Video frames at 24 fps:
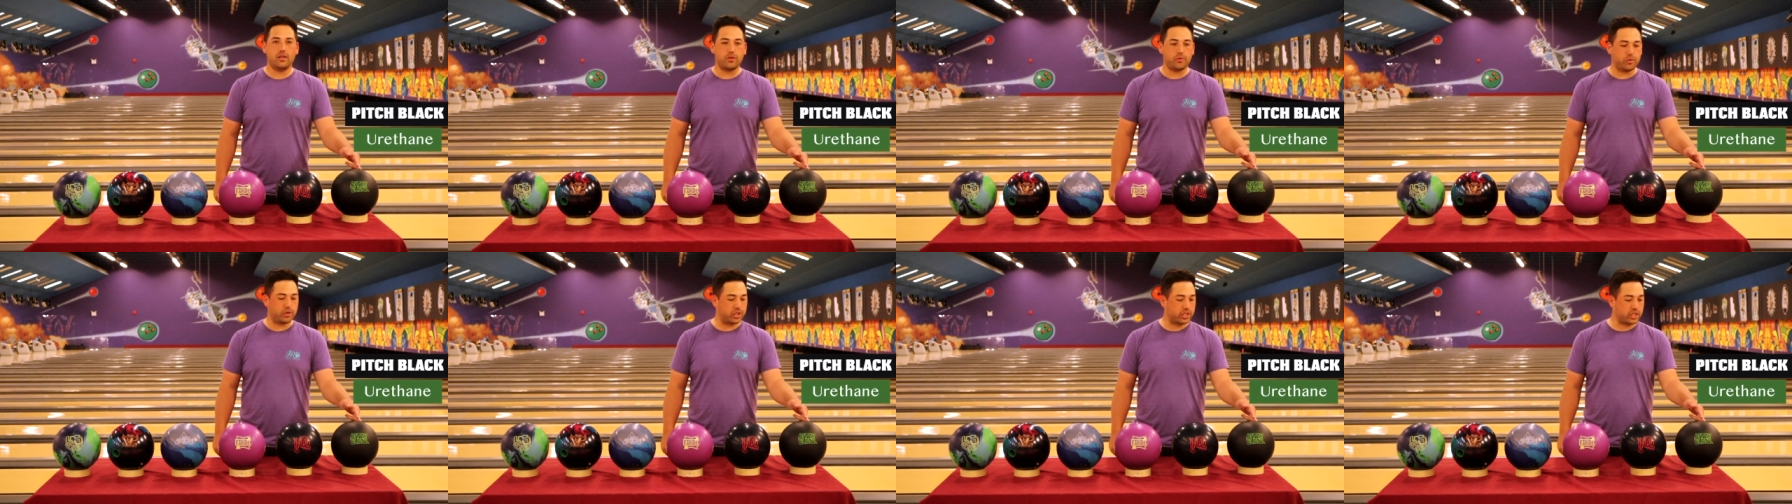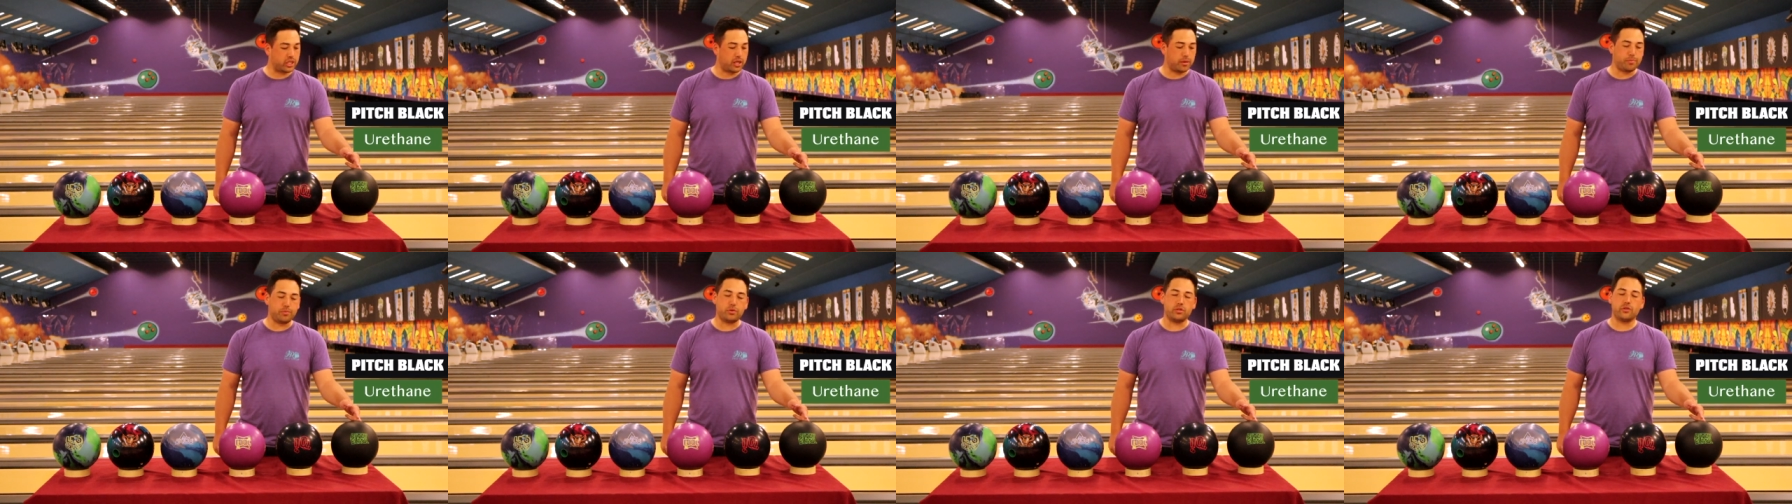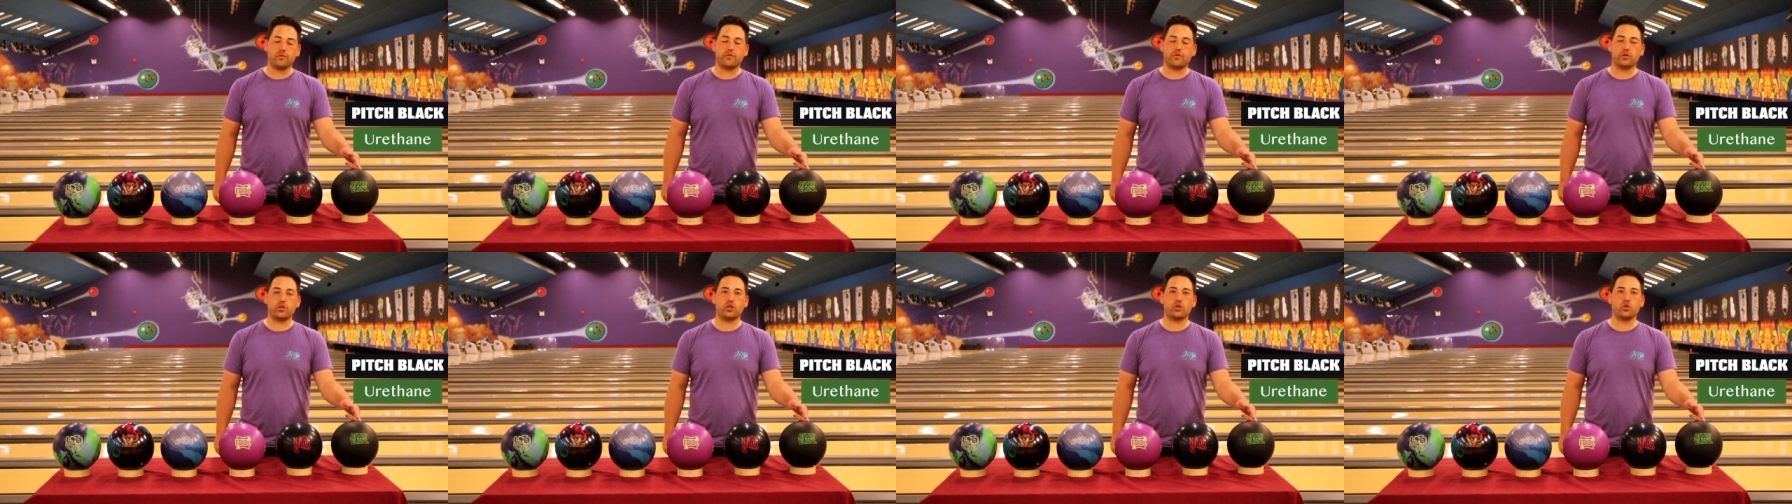which couples
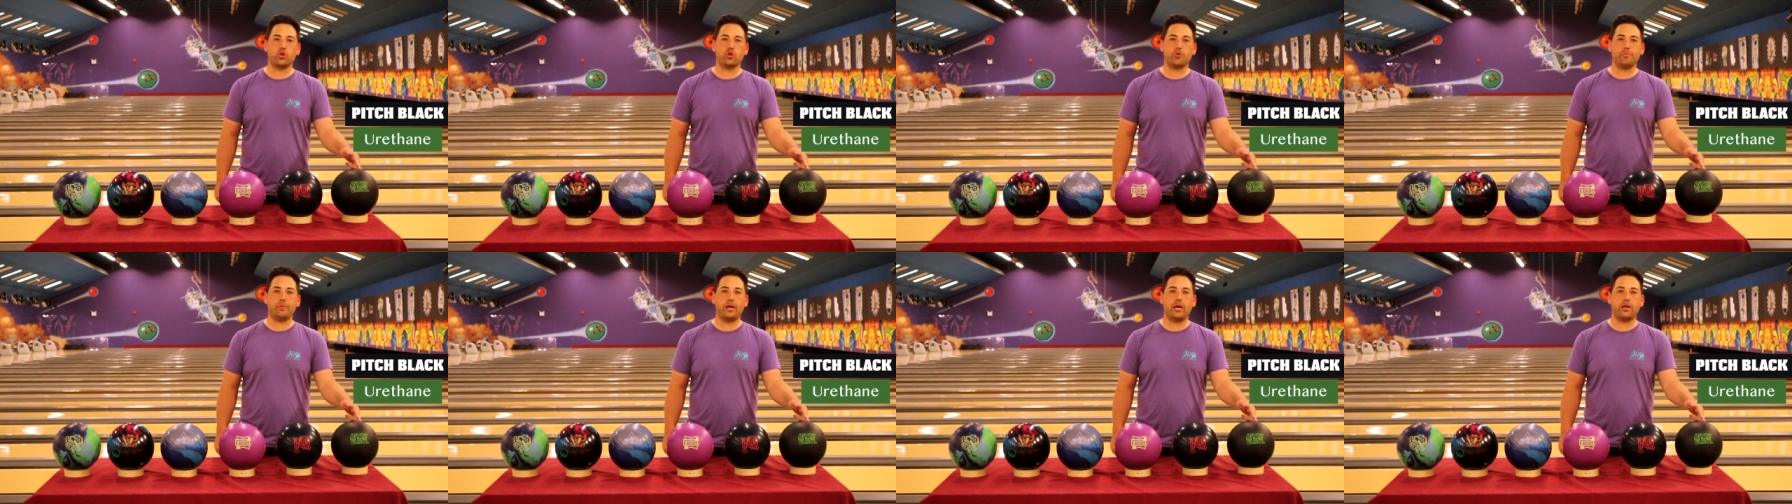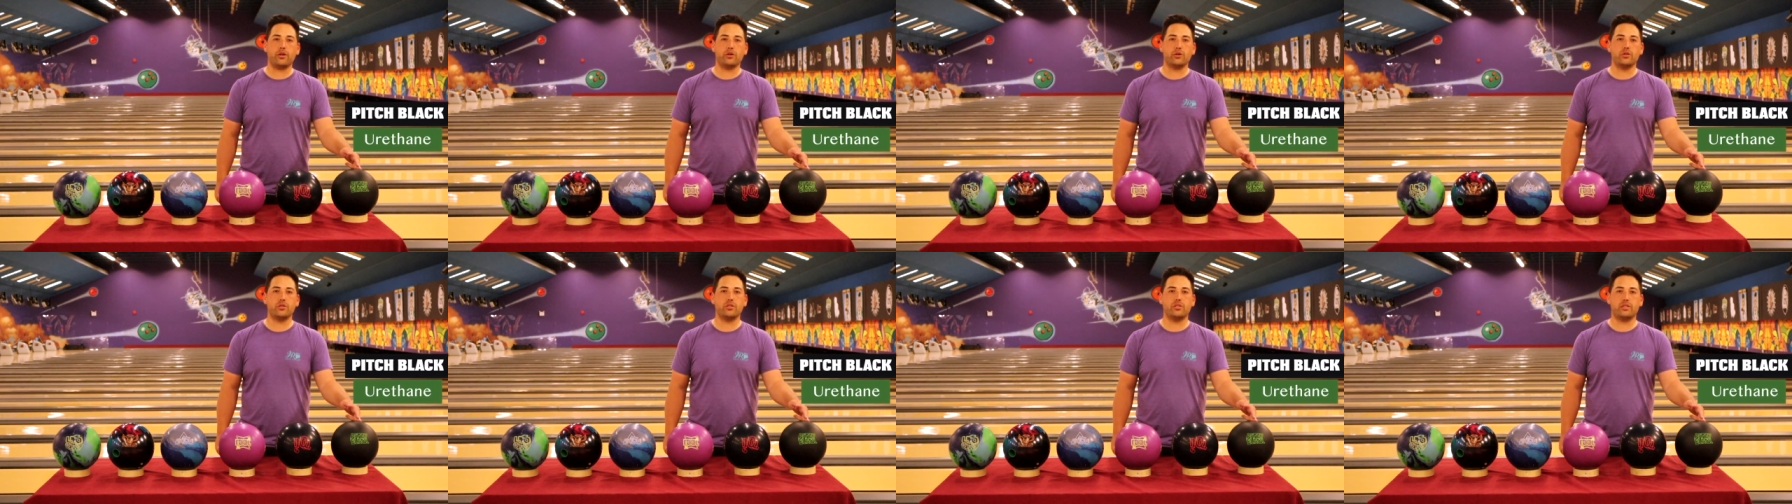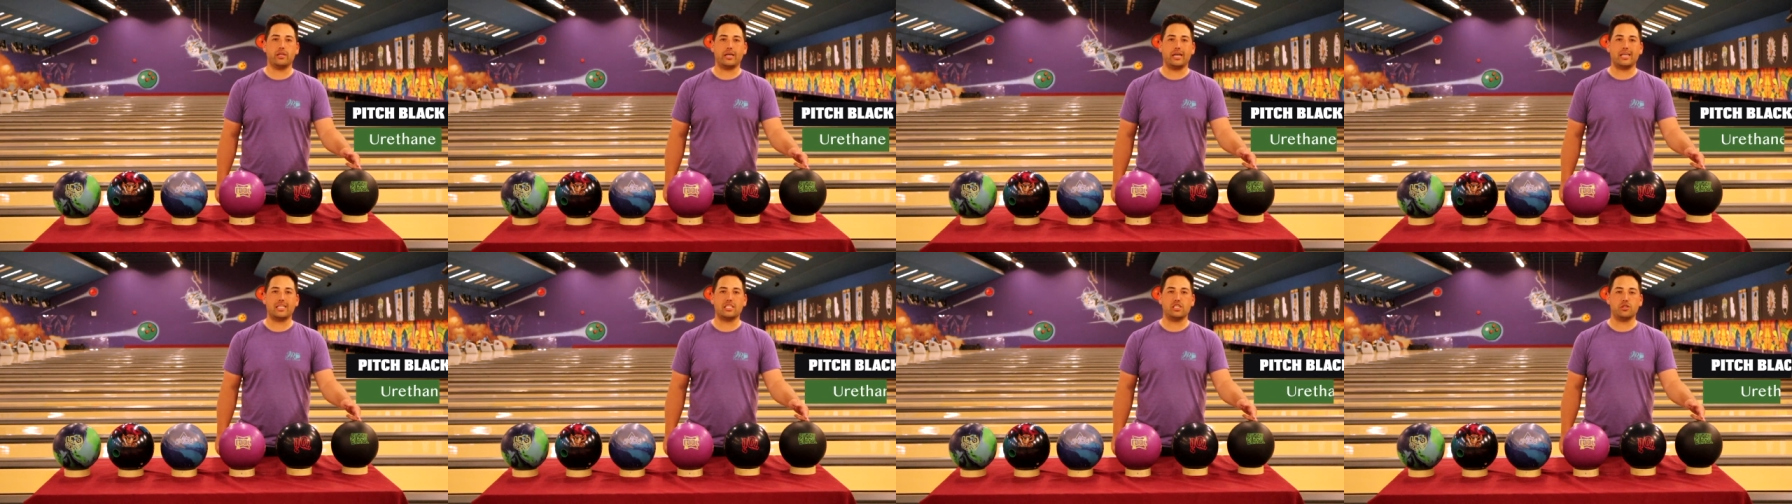for short
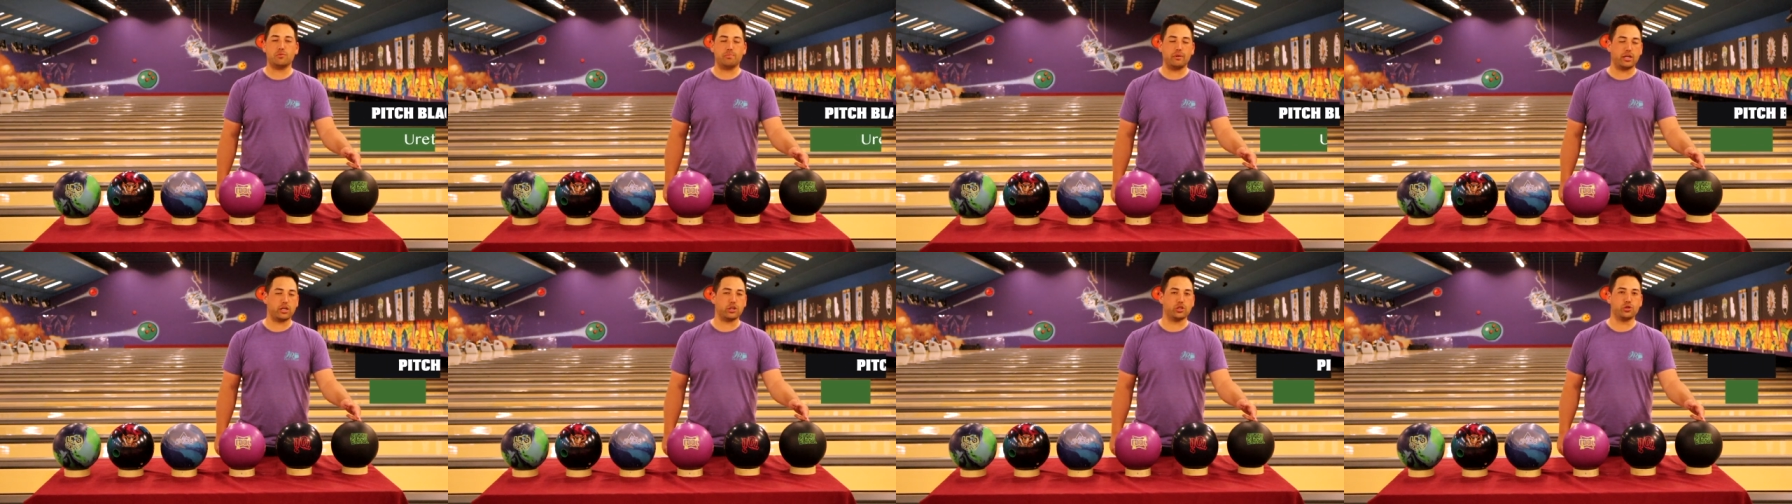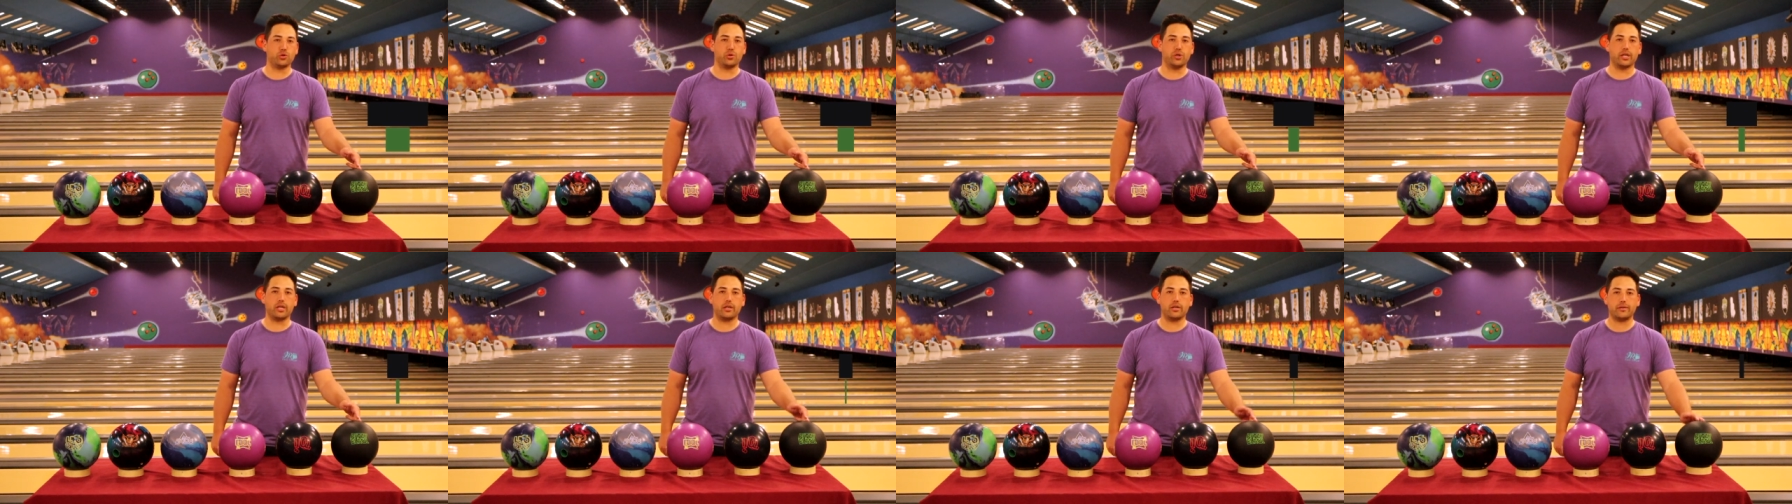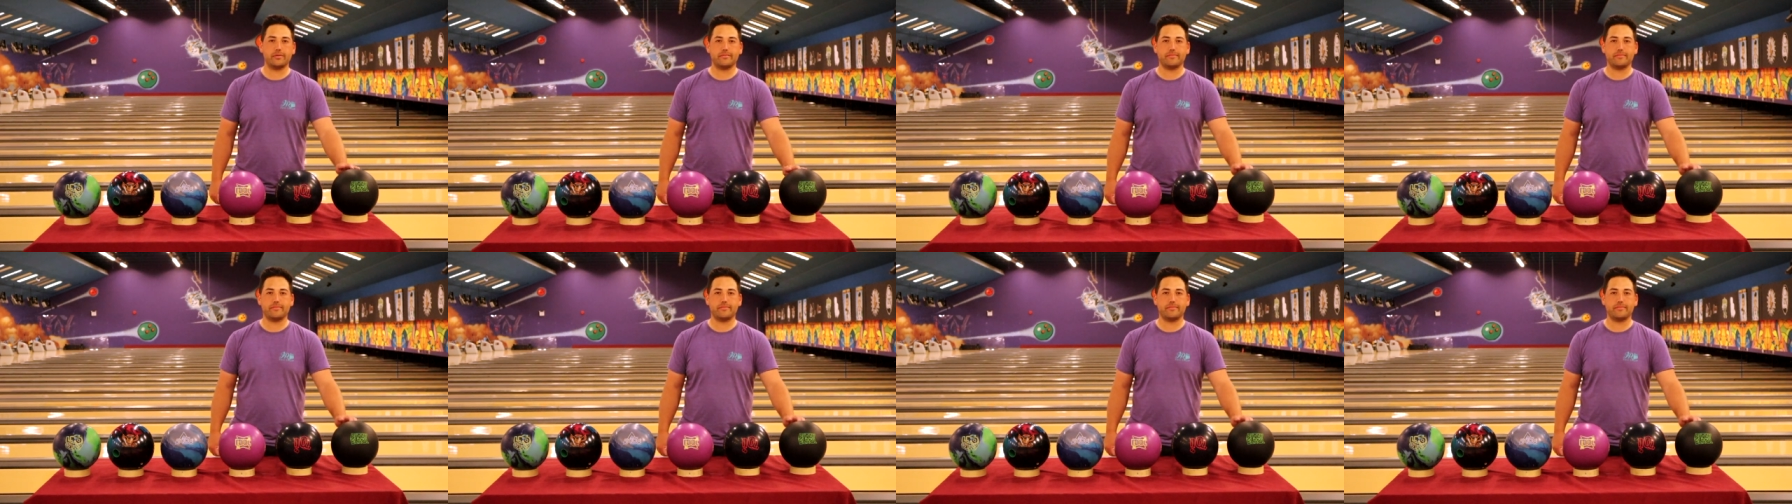patterns and spare shooting.